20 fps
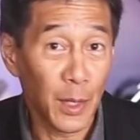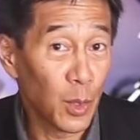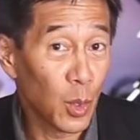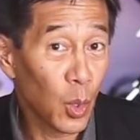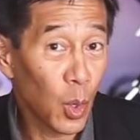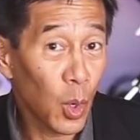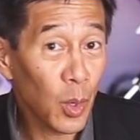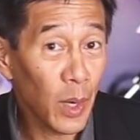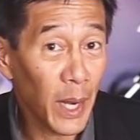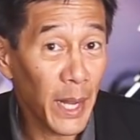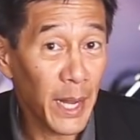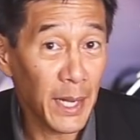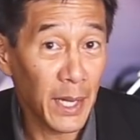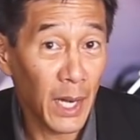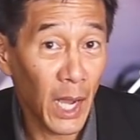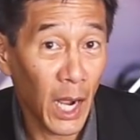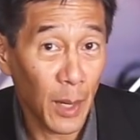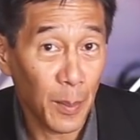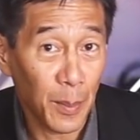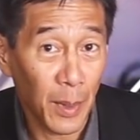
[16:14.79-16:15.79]
nor a
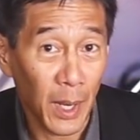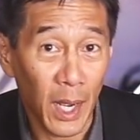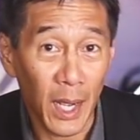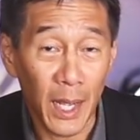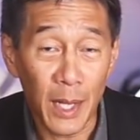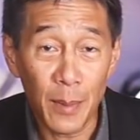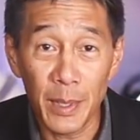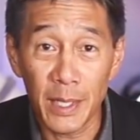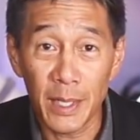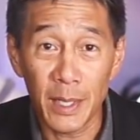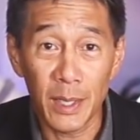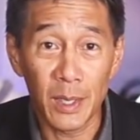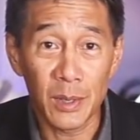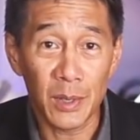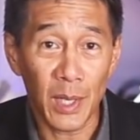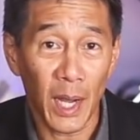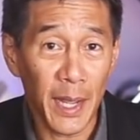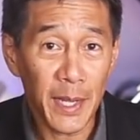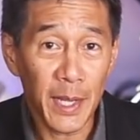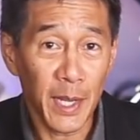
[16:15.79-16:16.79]
not buy because
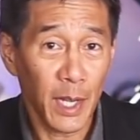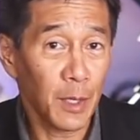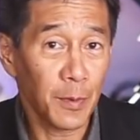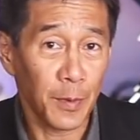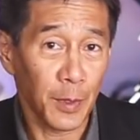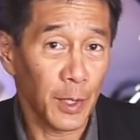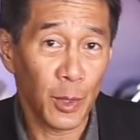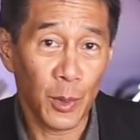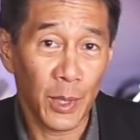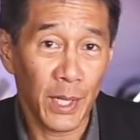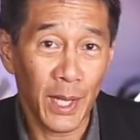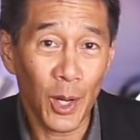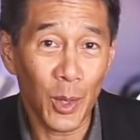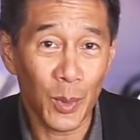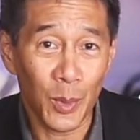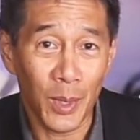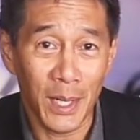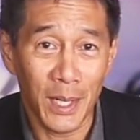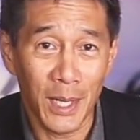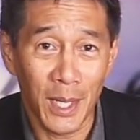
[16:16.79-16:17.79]
I can't figure it
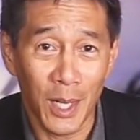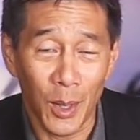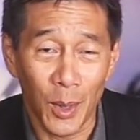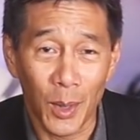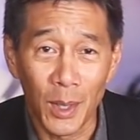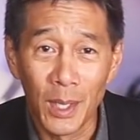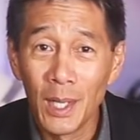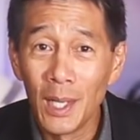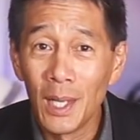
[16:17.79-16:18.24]
out right now.